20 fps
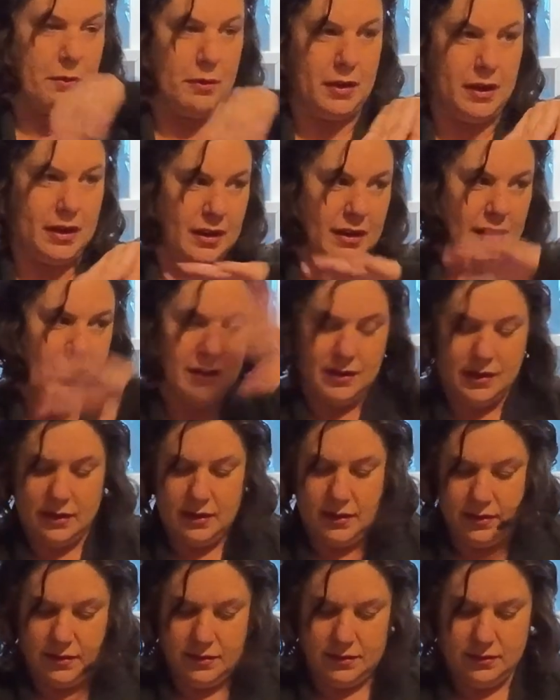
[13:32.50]
were
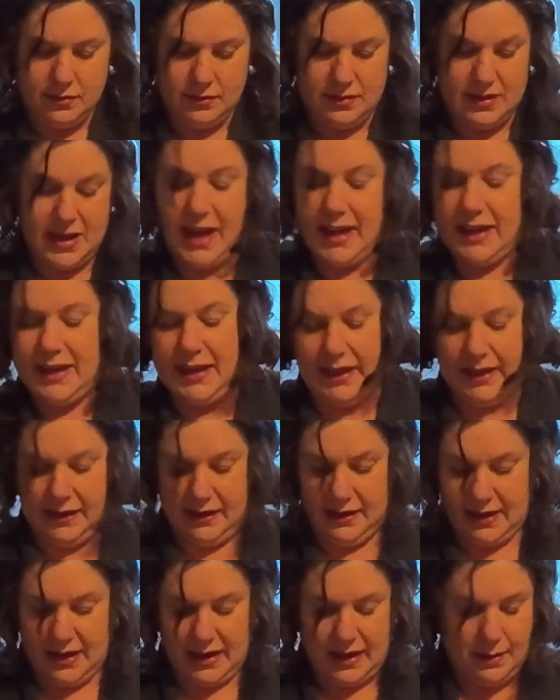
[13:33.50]
not
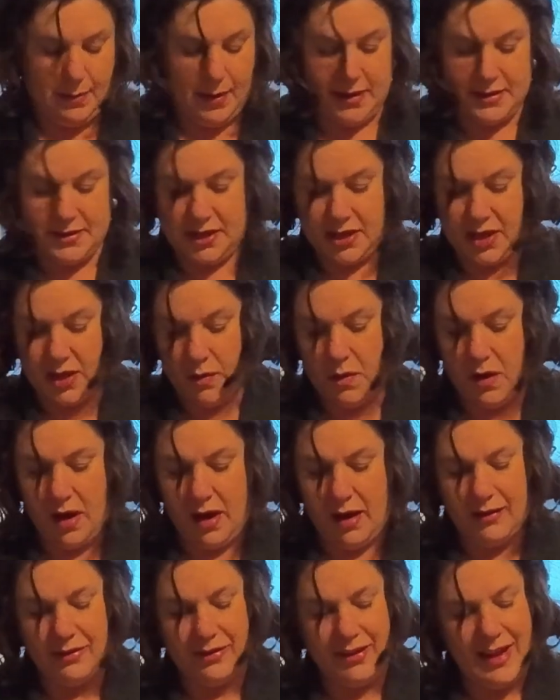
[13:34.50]
eaten and about to go
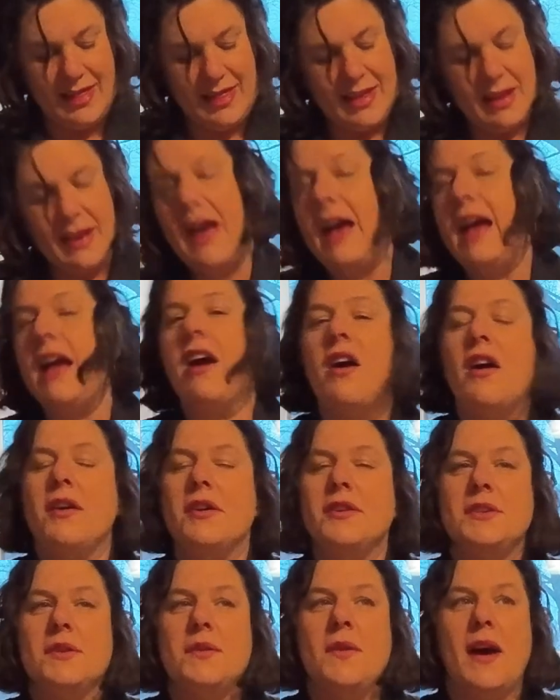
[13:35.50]
off. And then I
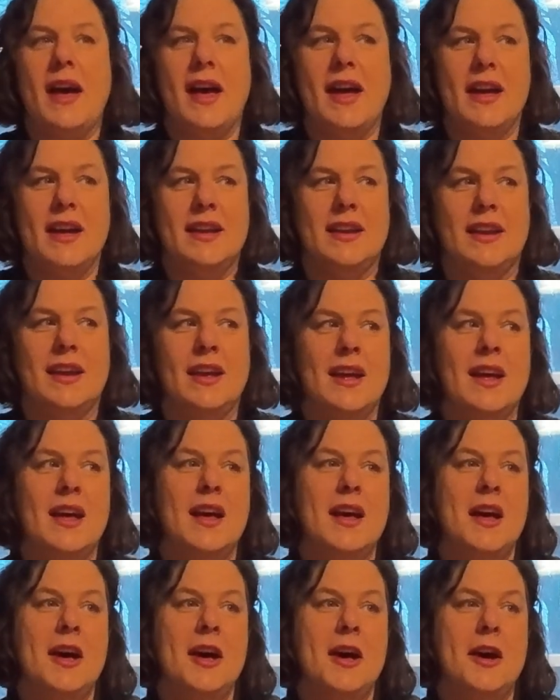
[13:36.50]
also had
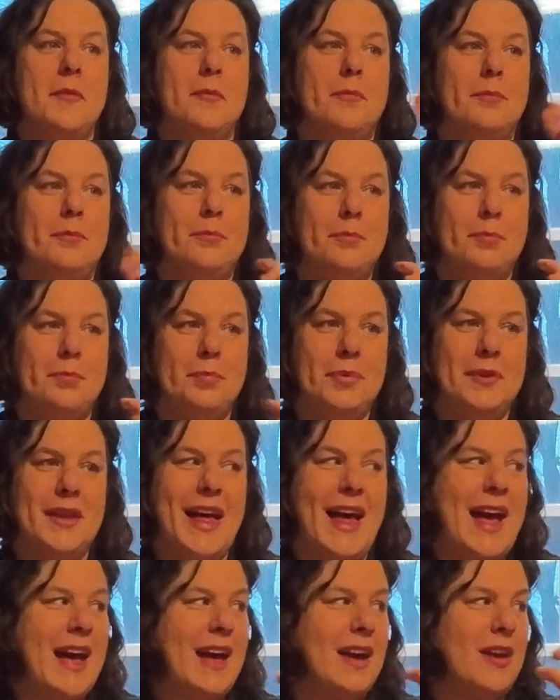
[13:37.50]

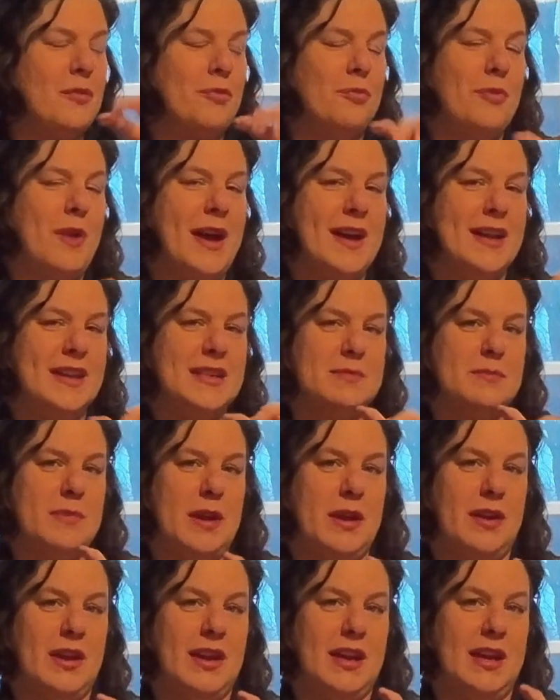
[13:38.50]
black
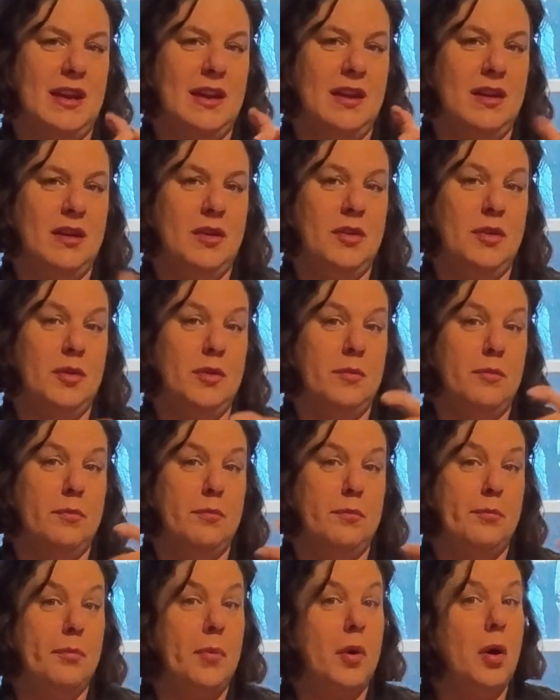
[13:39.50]
raspberry
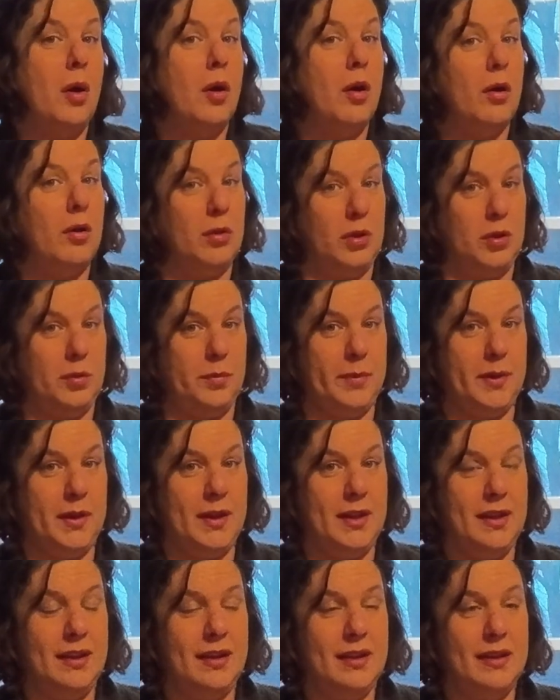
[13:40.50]
pulp
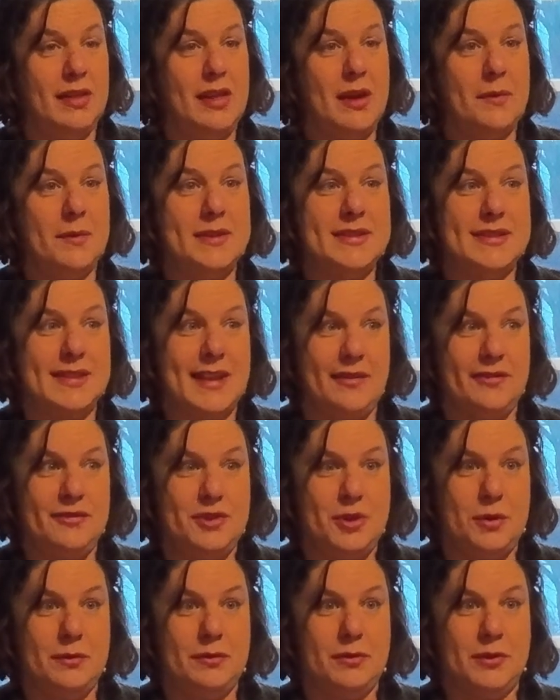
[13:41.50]
that was left
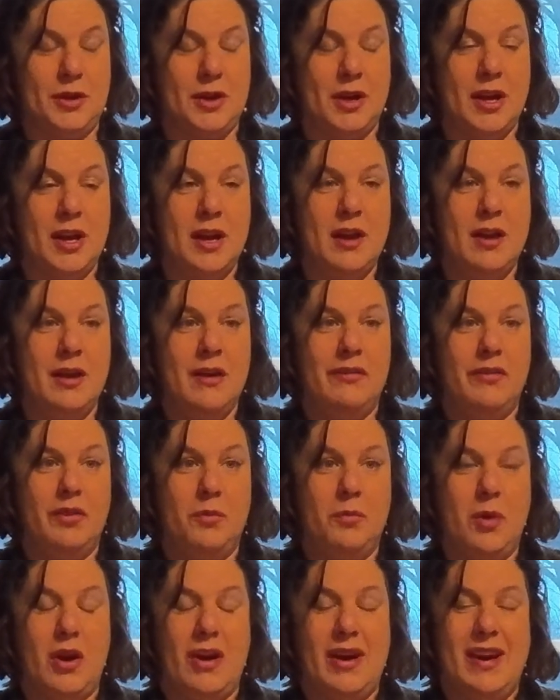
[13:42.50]
over
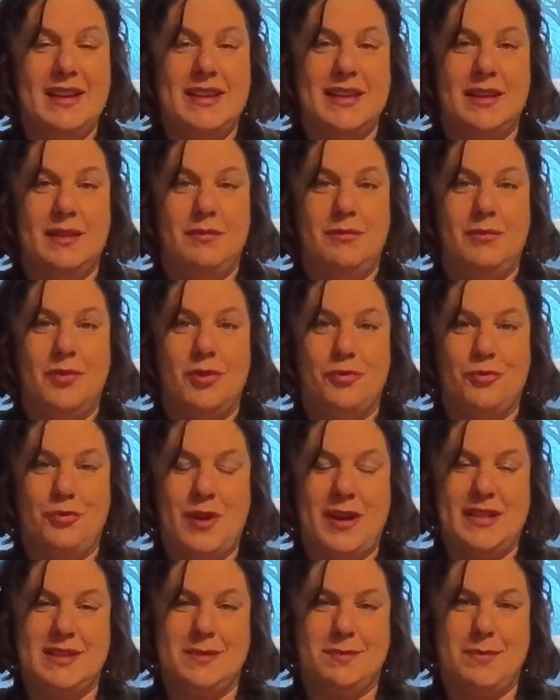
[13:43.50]
from where I did
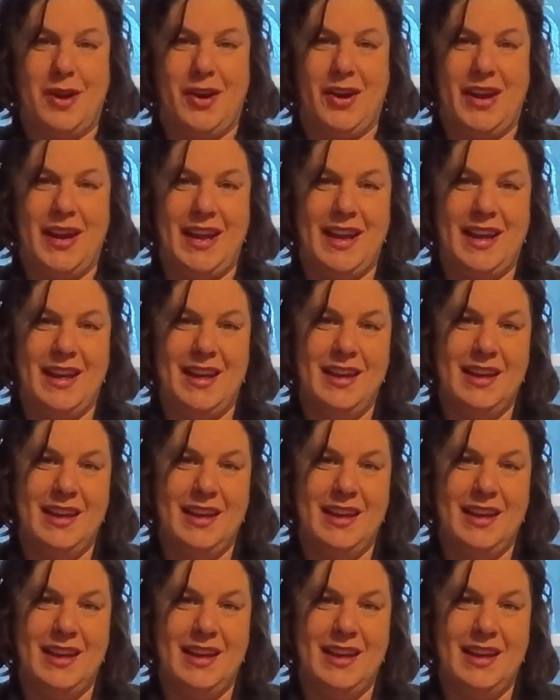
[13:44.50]
raspberry